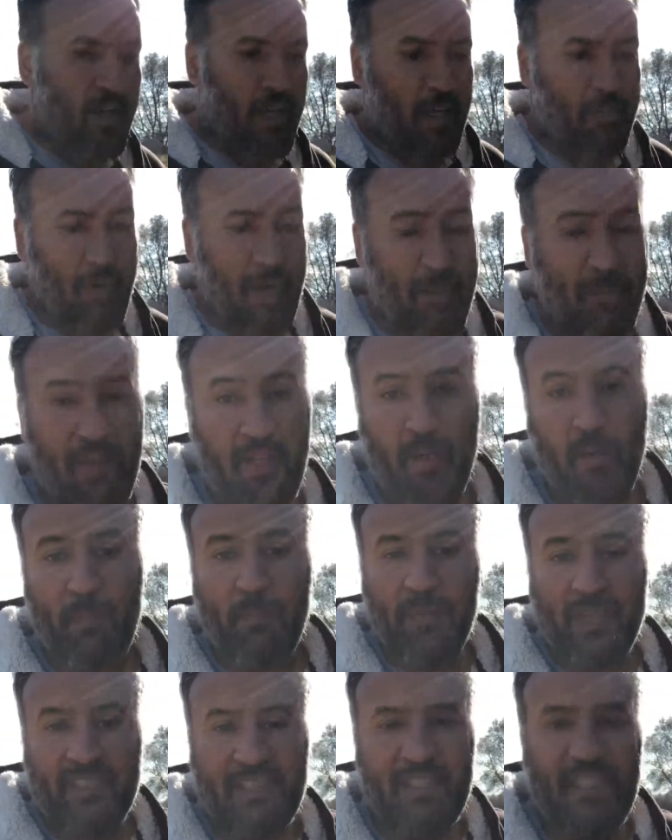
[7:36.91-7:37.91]
It might be your
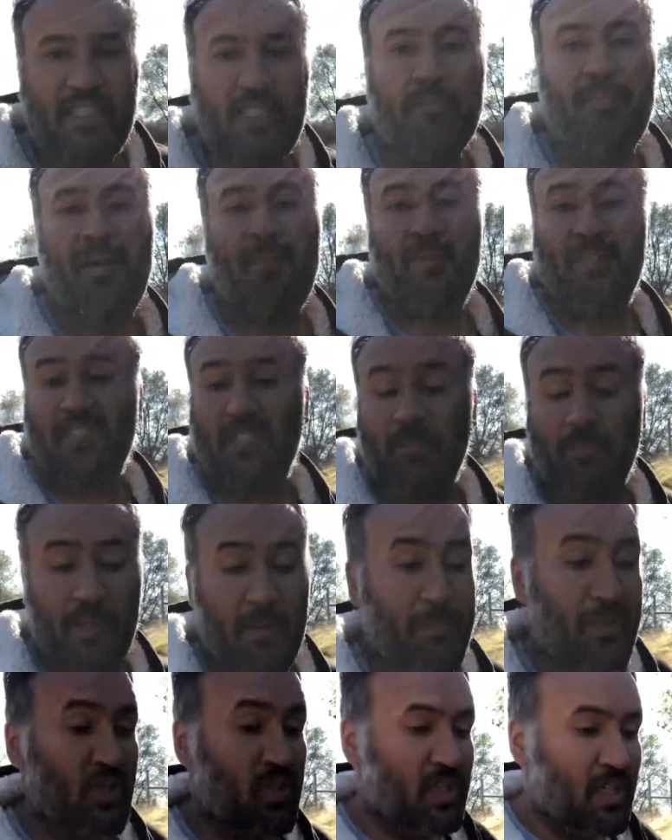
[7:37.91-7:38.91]
business. It might be
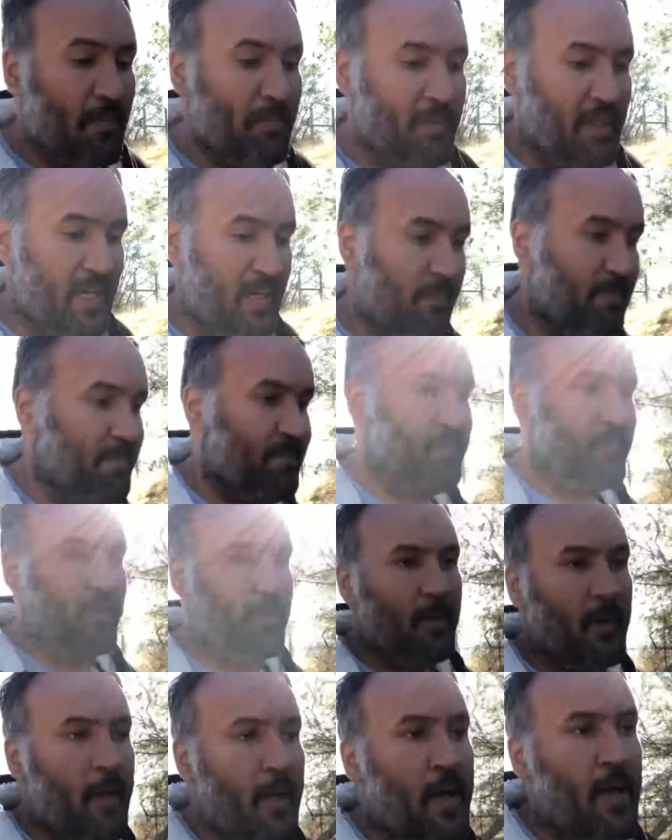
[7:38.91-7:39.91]
something. But there's something
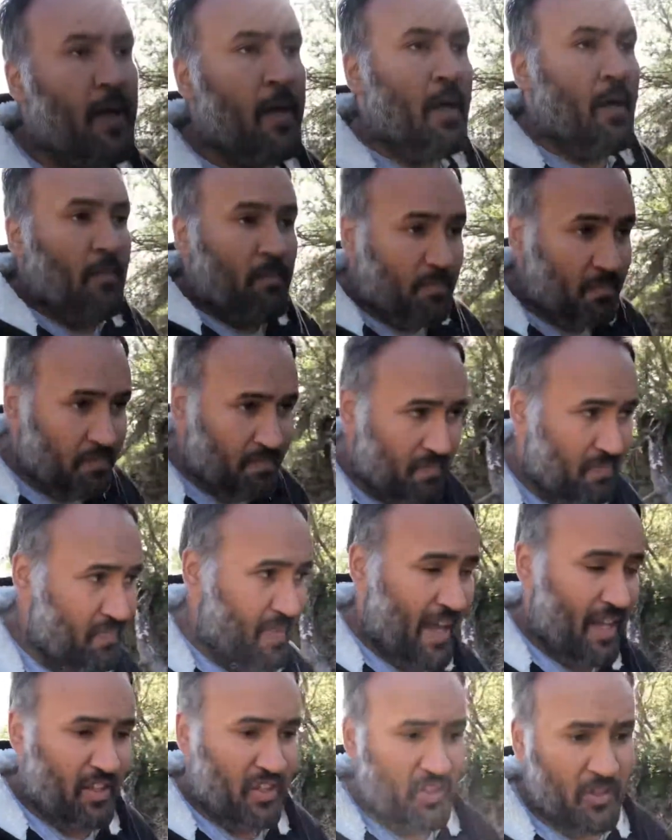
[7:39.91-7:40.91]

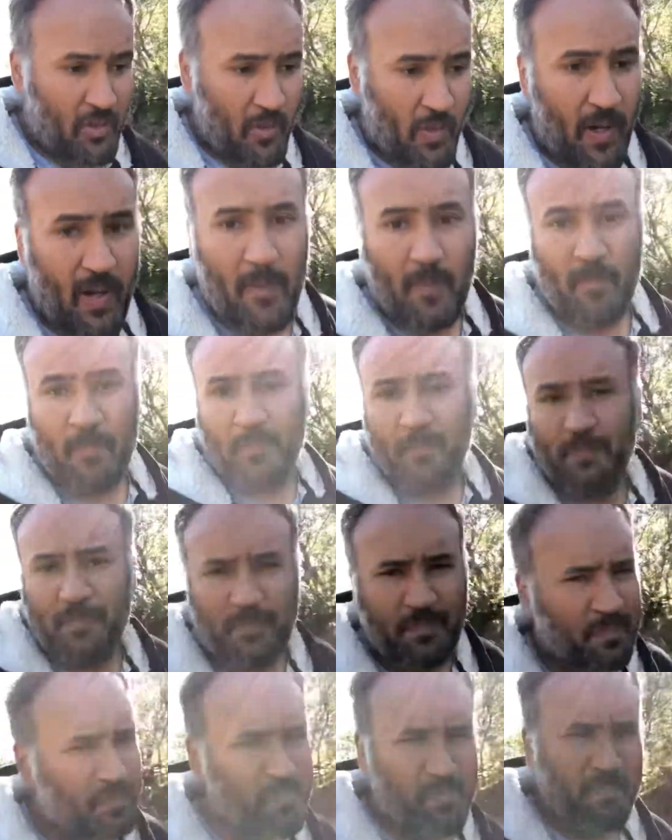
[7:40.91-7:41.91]
that it's
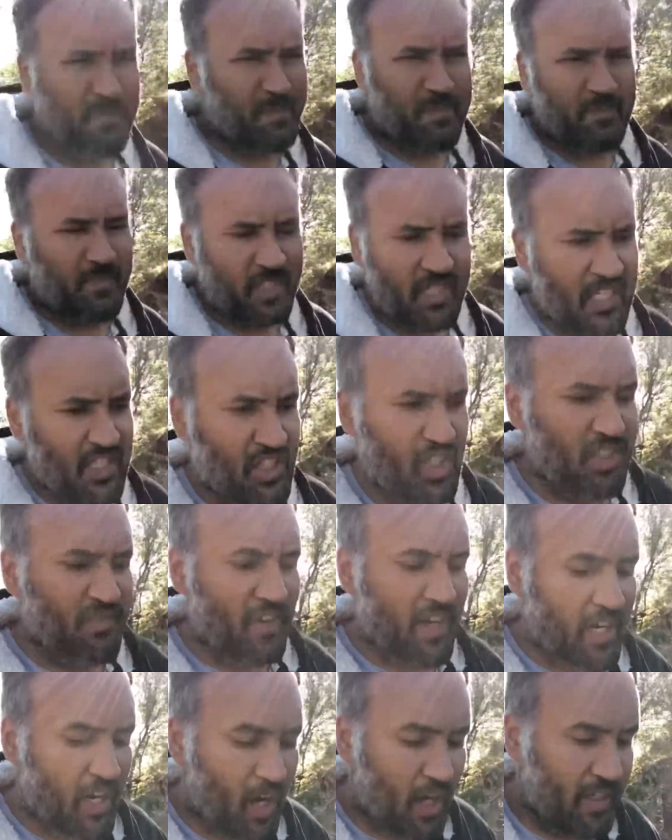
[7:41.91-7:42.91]
just
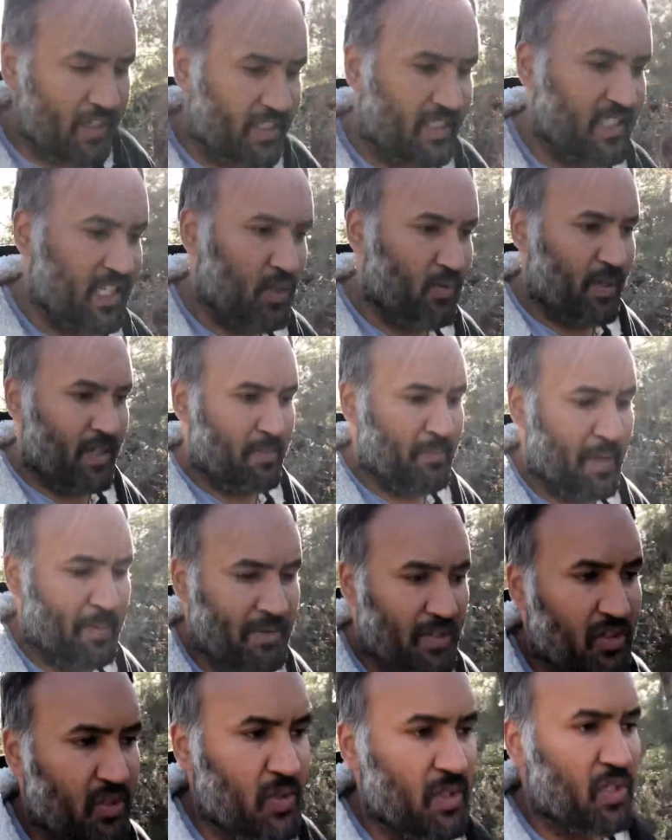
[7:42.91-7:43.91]
very hard to stick with. Maybe
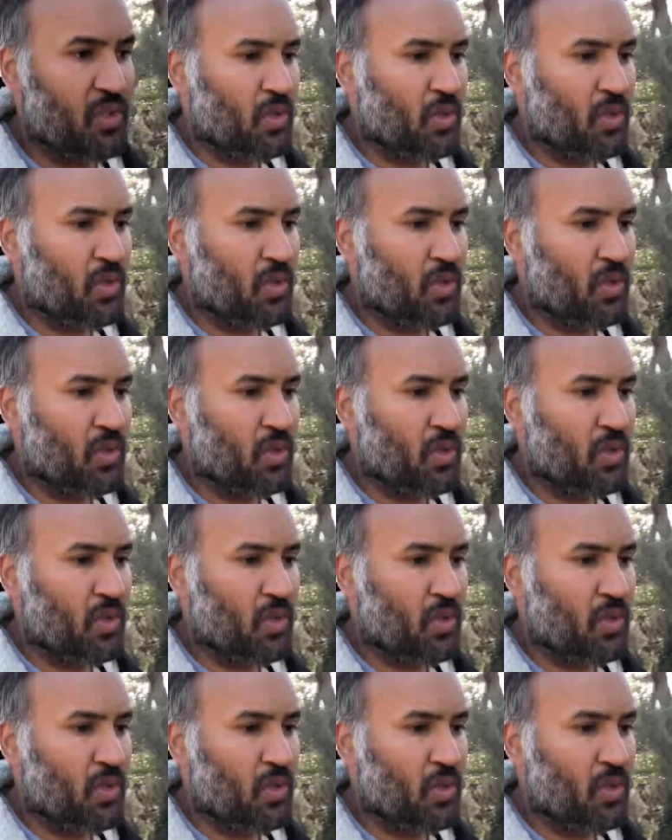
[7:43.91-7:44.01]
you're doing